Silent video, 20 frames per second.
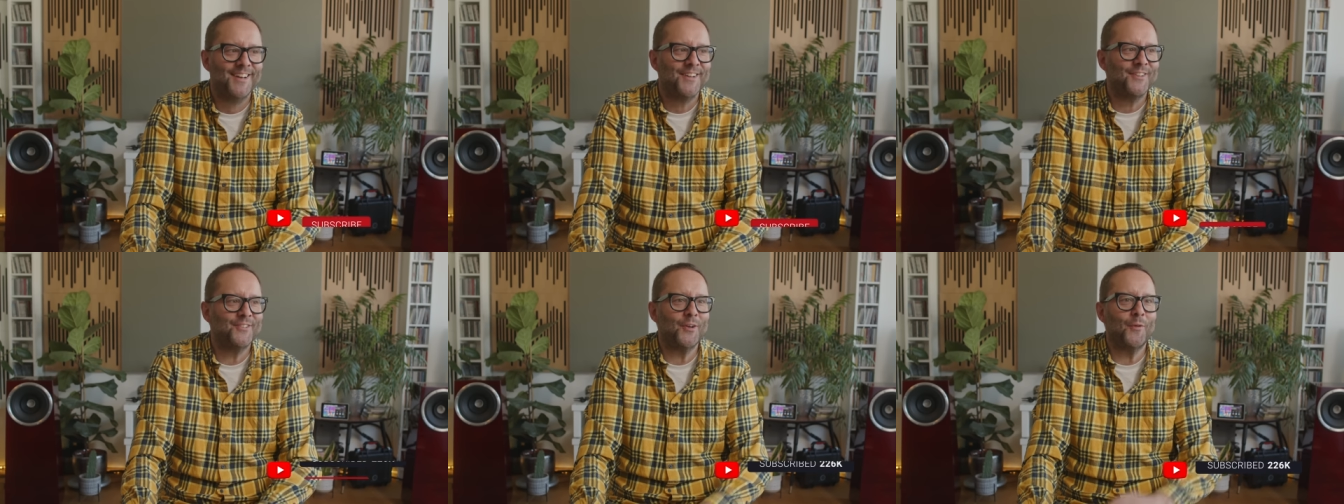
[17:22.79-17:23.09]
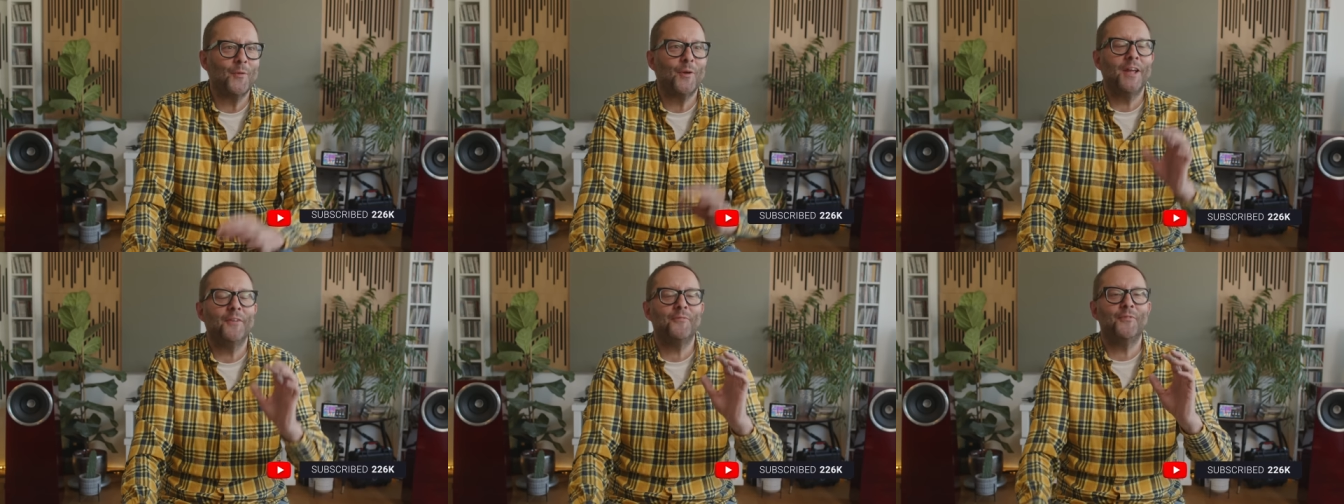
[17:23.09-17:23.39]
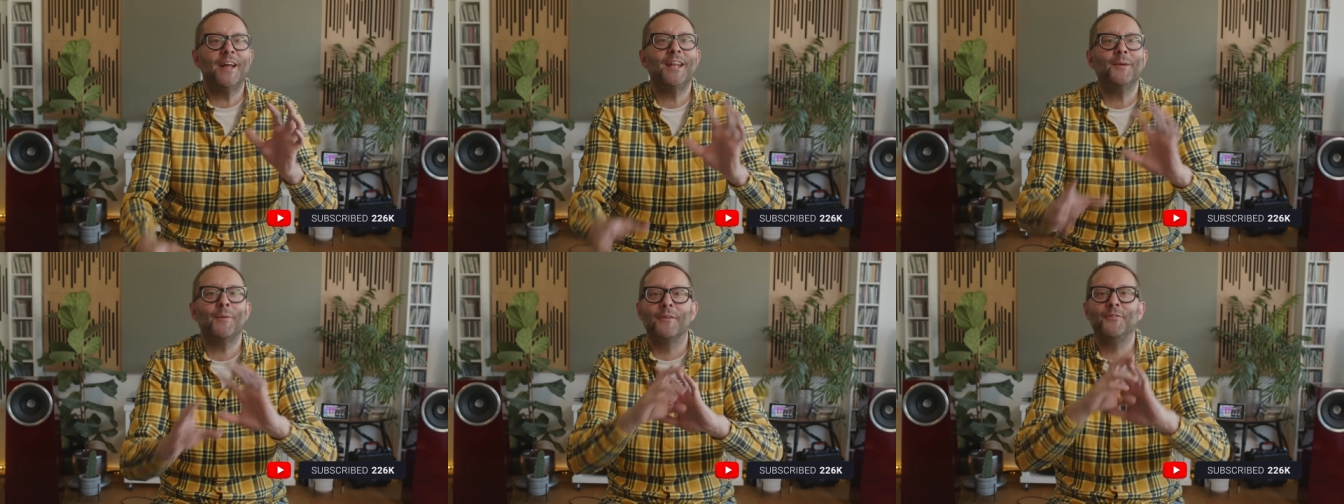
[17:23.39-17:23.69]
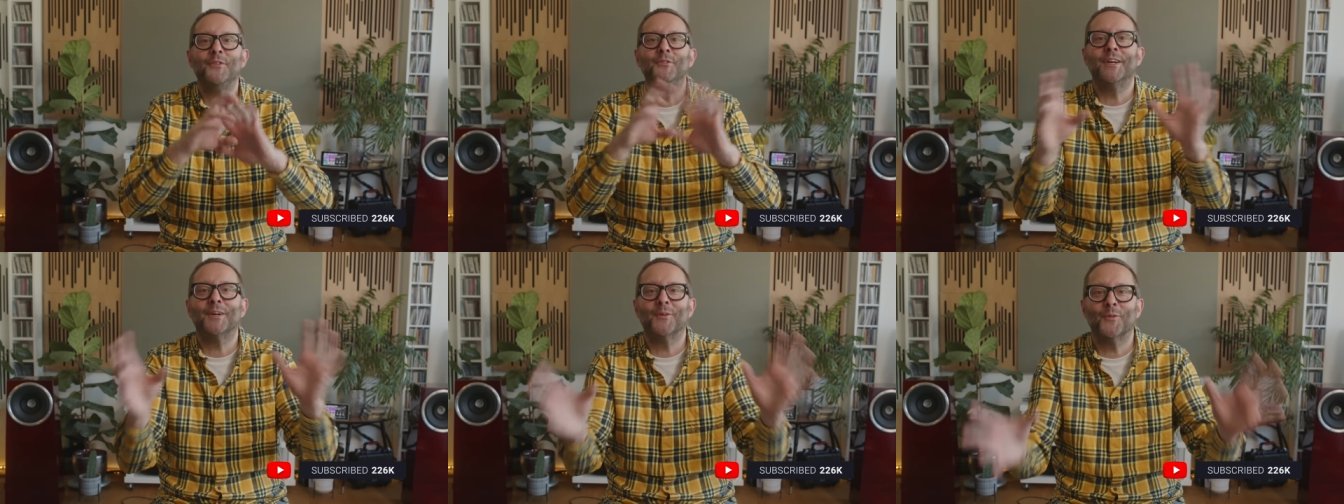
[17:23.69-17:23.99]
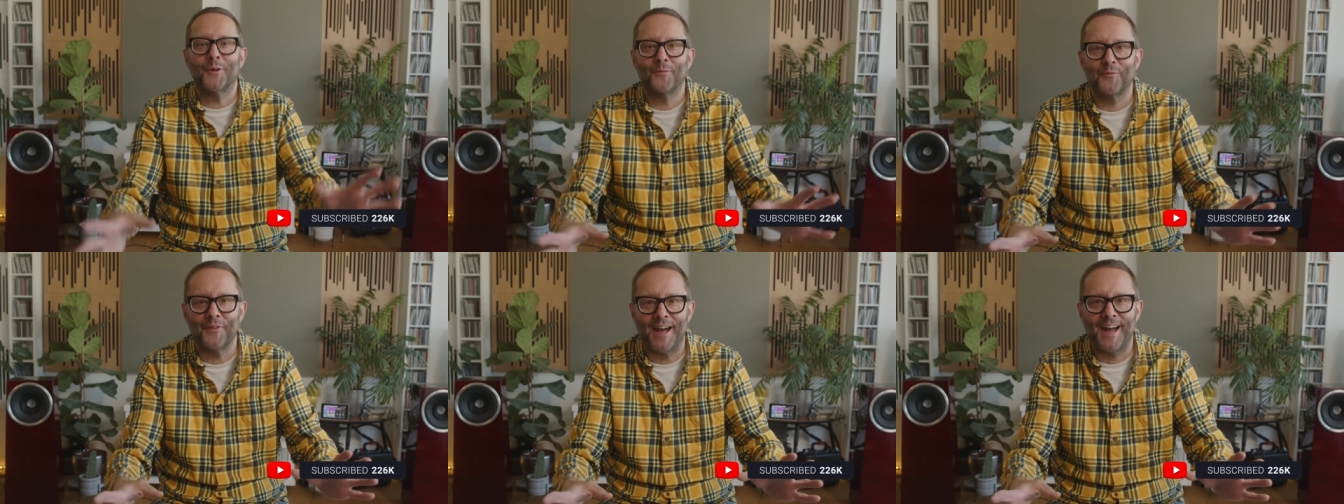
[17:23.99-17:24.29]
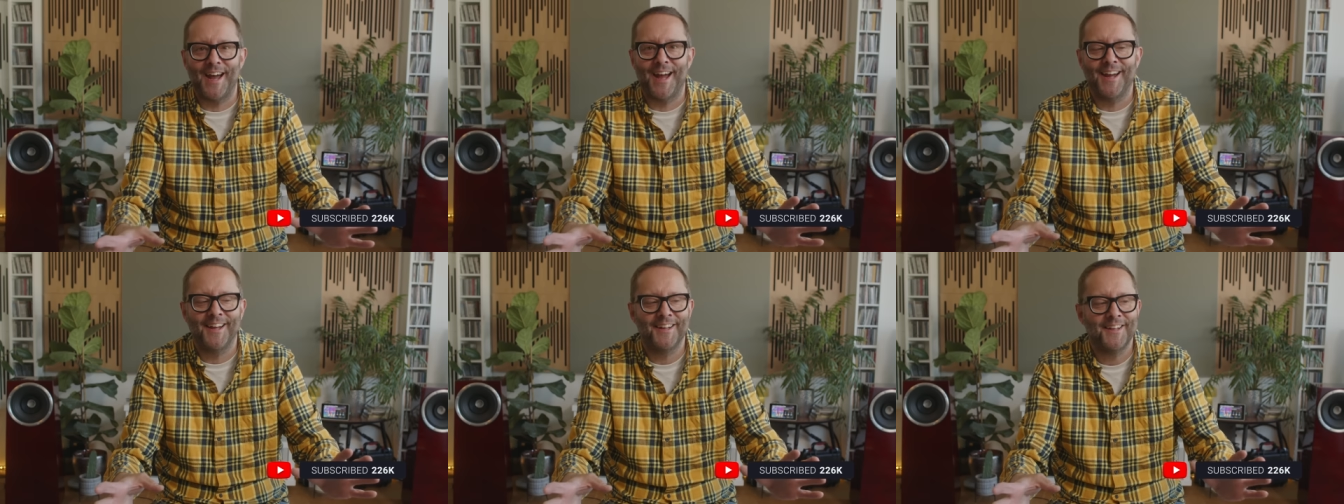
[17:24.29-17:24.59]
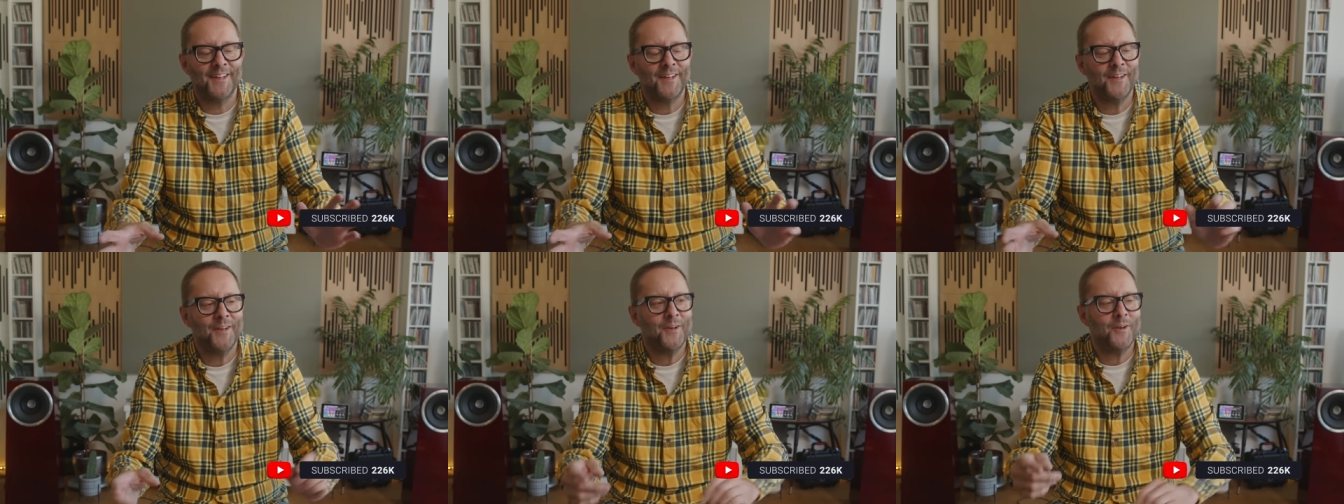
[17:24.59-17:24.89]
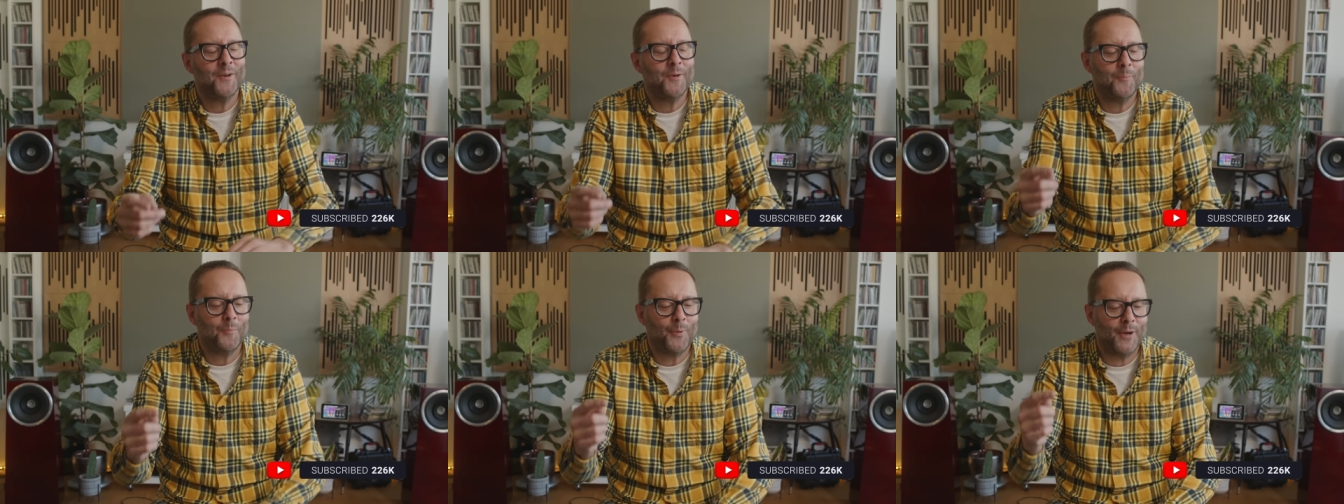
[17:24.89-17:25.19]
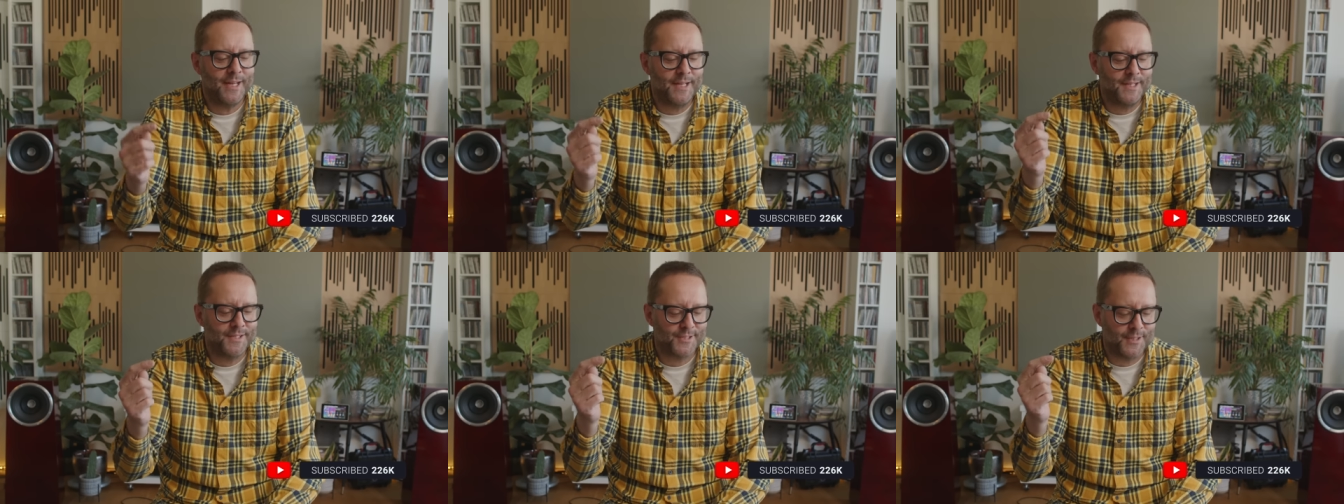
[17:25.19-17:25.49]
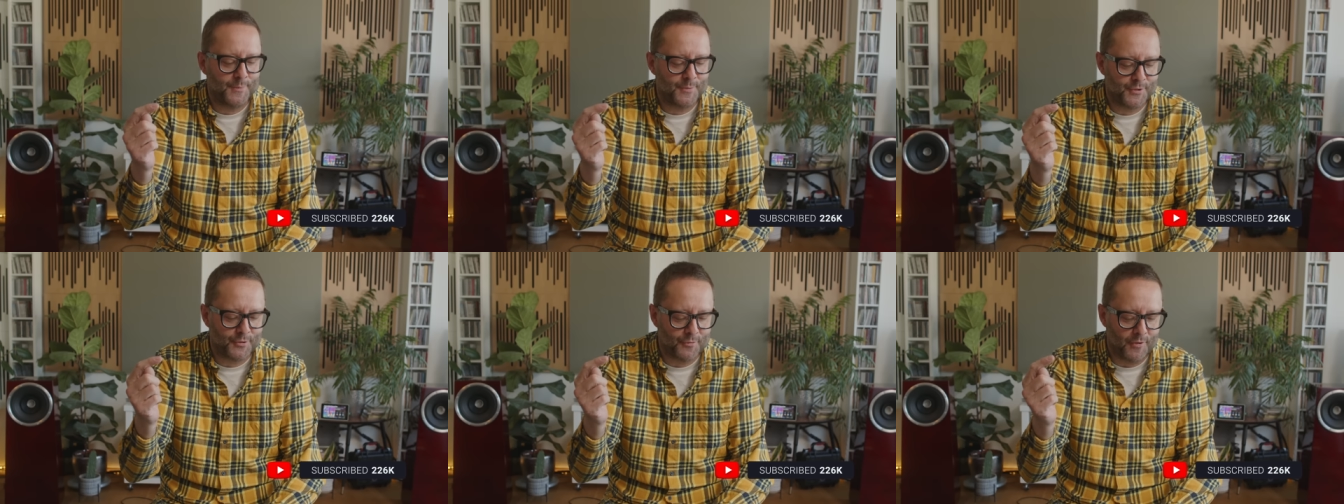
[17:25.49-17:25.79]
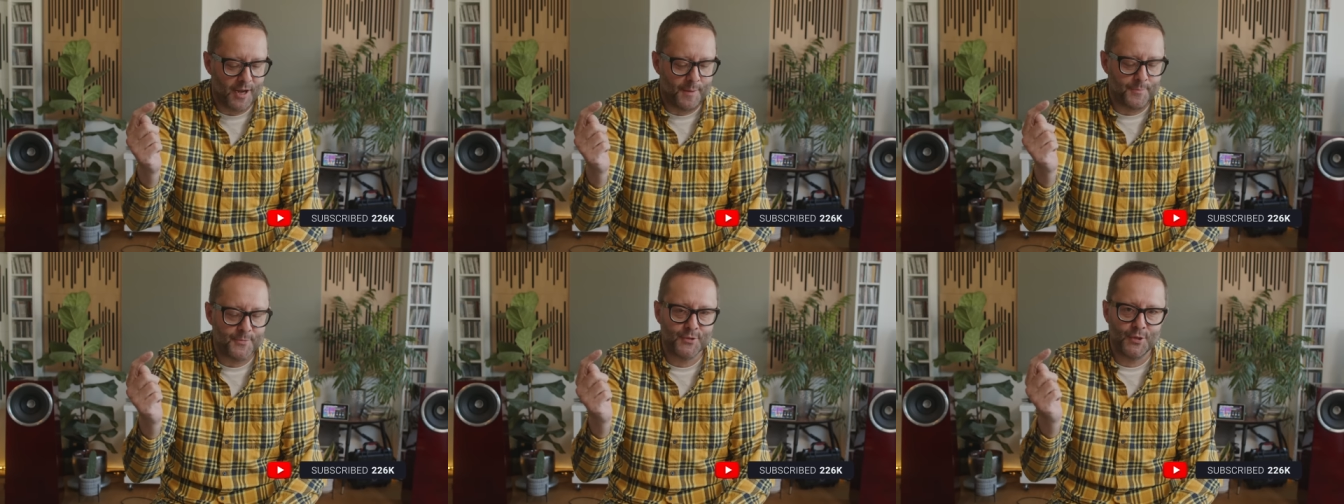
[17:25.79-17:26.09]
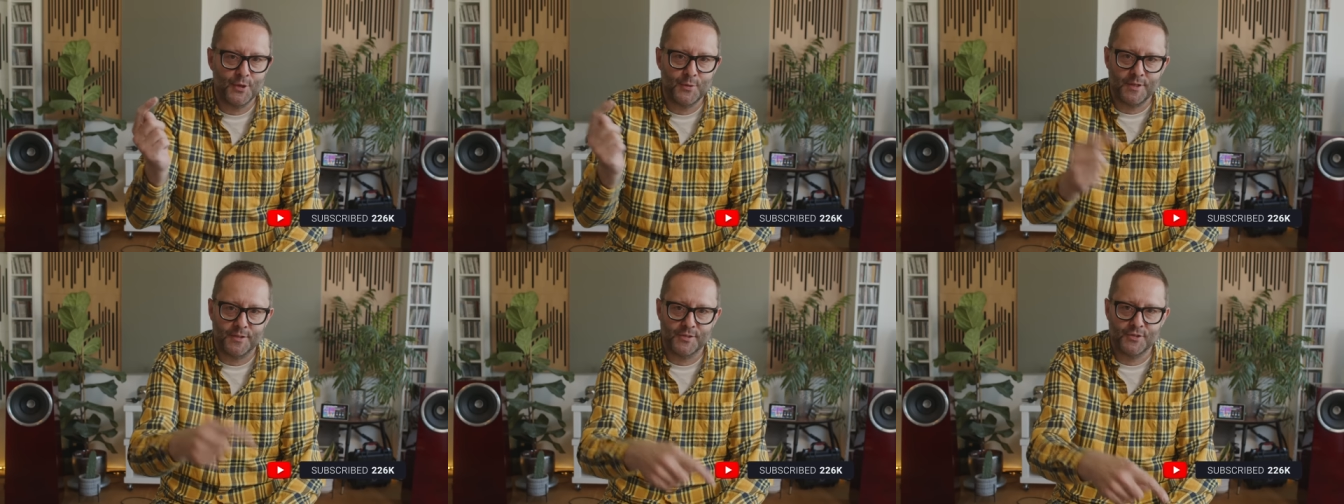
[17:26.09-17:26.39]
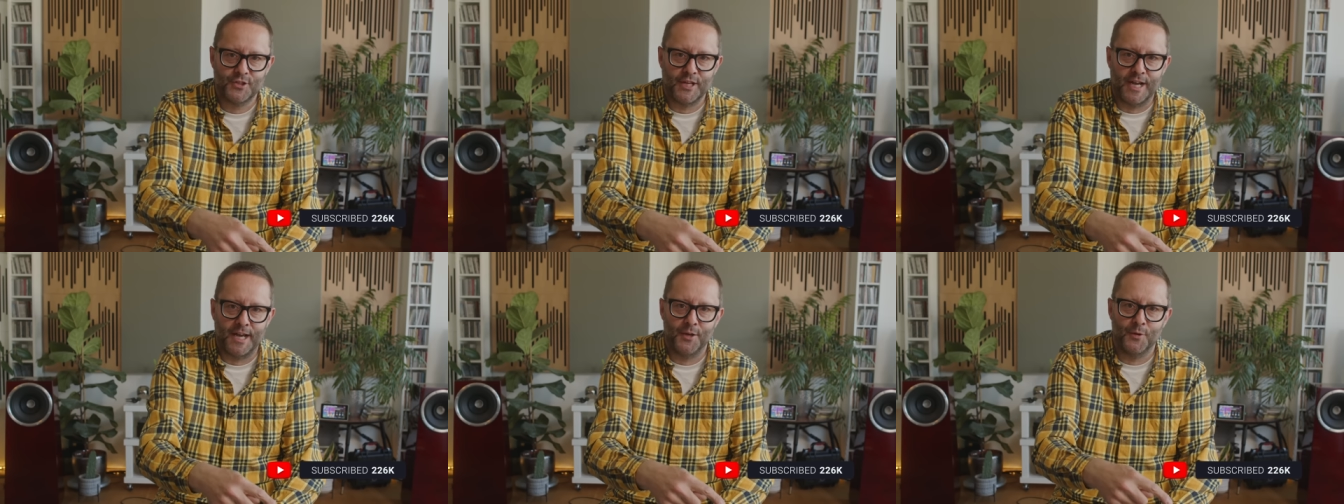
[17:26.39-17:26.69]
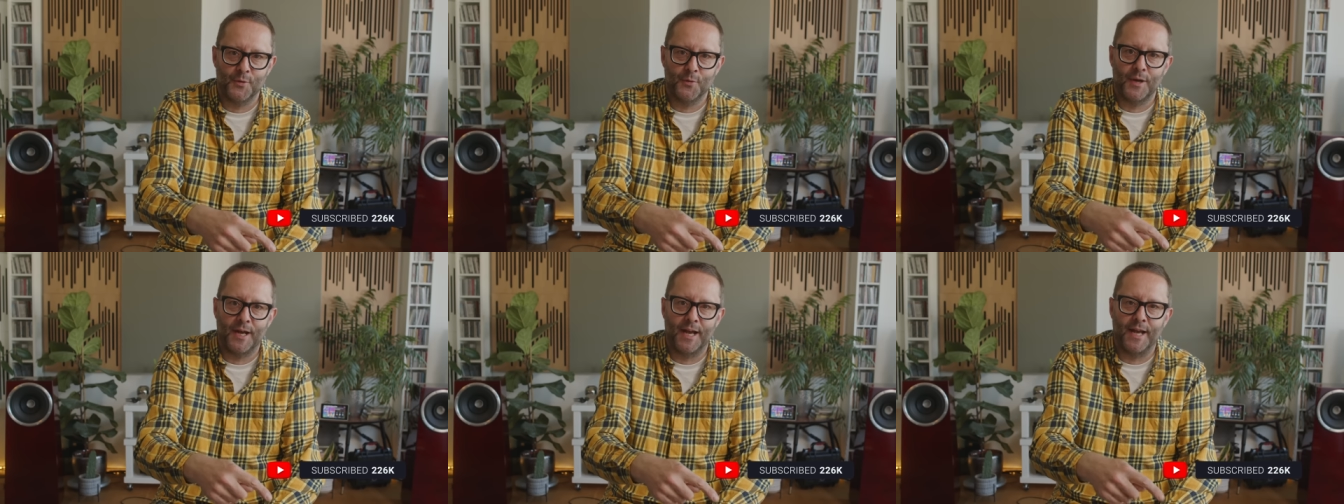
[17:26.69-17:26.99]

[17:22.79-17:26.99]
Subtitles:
So if you dig all of that, please subscribe to this channel.